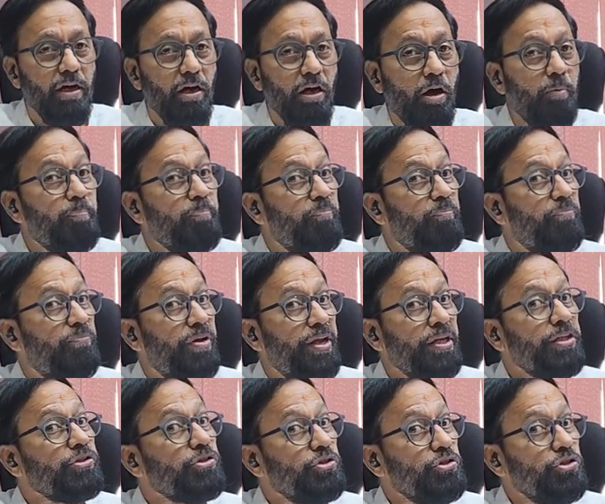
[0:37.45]
an
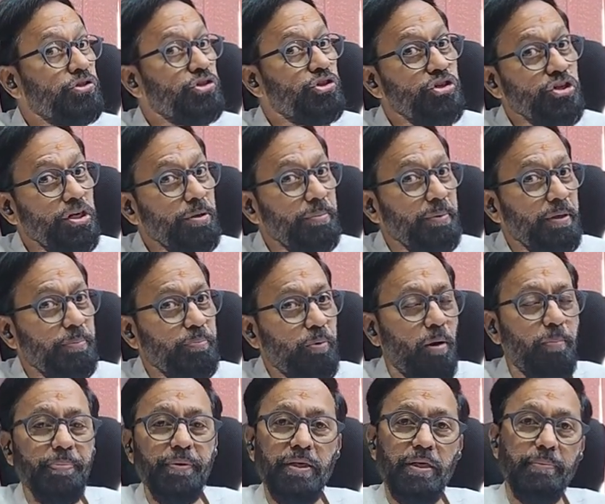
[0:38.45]
extremely
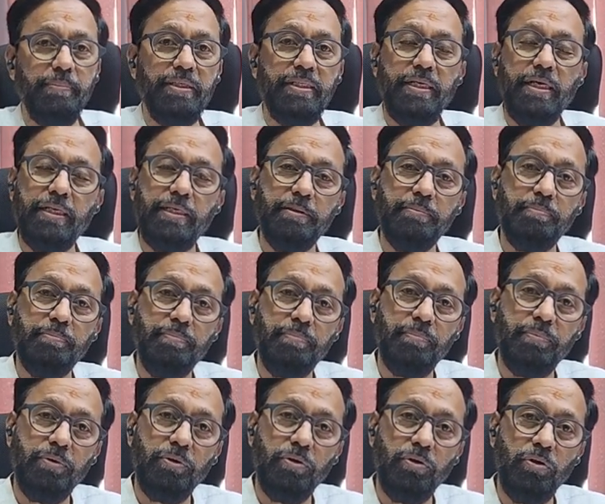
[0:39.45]
popular Malayalam
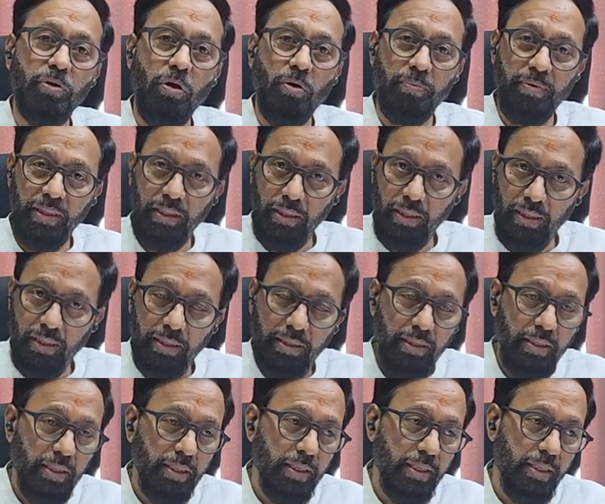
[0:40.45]
novel,
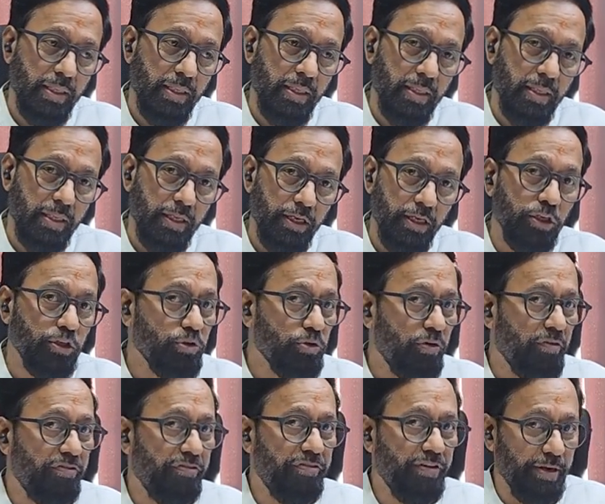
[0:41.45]
into
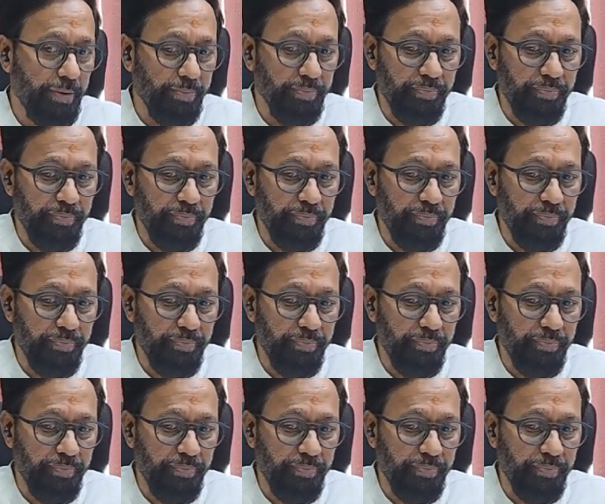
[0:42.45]
a film.